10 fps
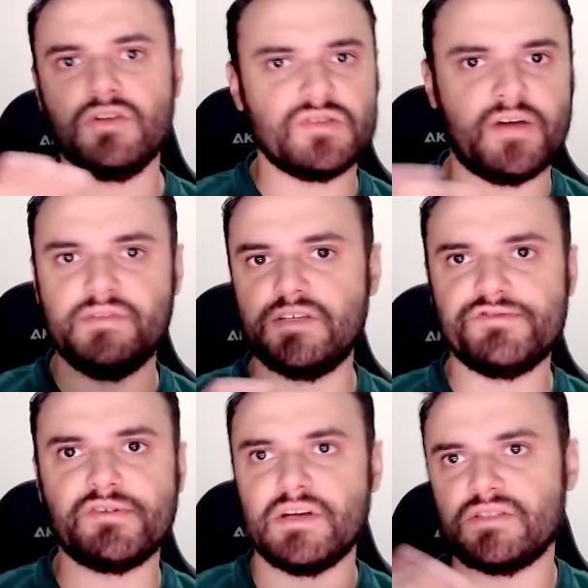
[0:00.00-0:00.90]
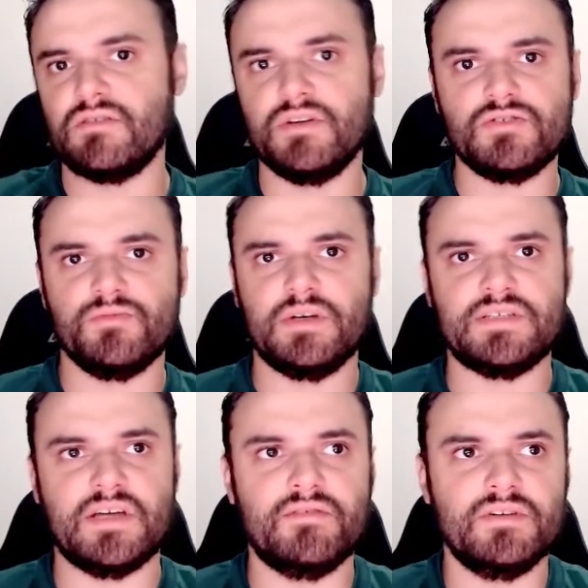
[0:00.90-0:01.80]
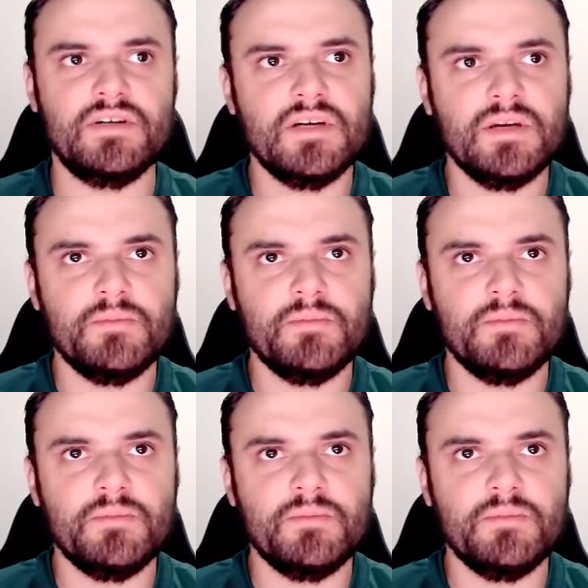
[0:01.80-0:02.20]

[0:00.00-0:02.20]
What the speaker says: to have this request going to my server